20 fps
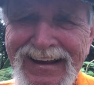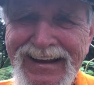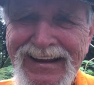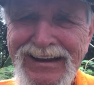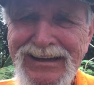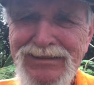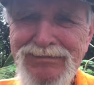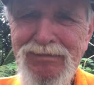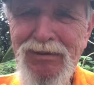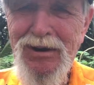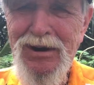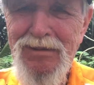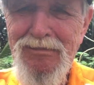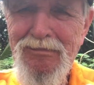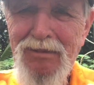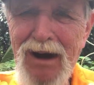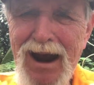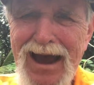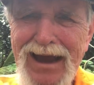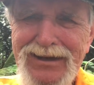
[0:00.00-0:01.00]
It's a pretty
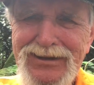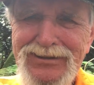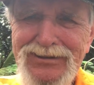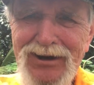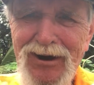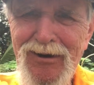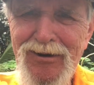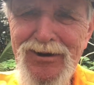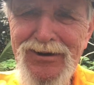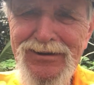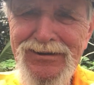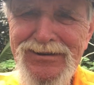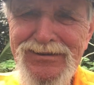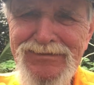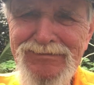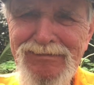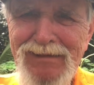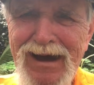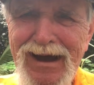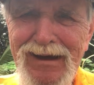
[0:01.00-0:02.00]
bright shirt. It's
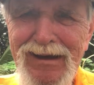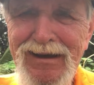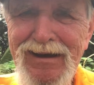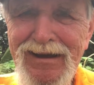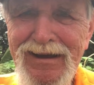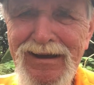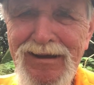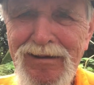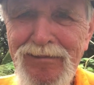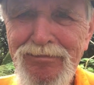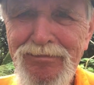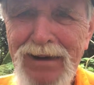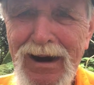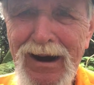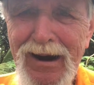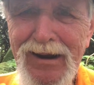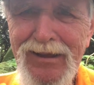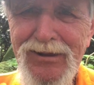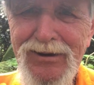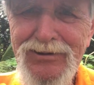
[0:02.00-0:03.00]
my
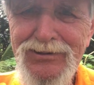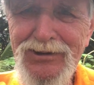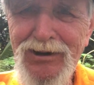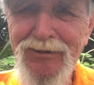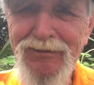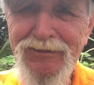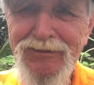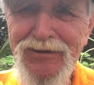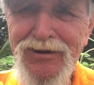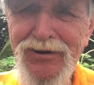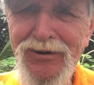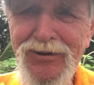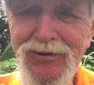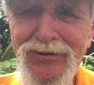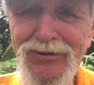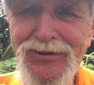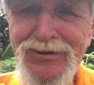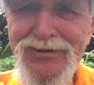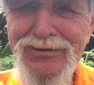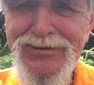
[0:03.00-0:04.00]
Barry the Surfer
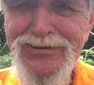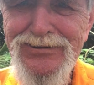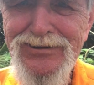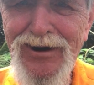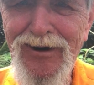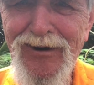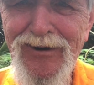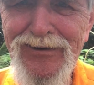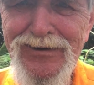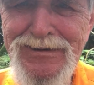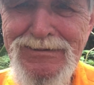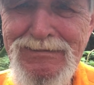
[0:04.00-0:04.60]
Dude's shirt.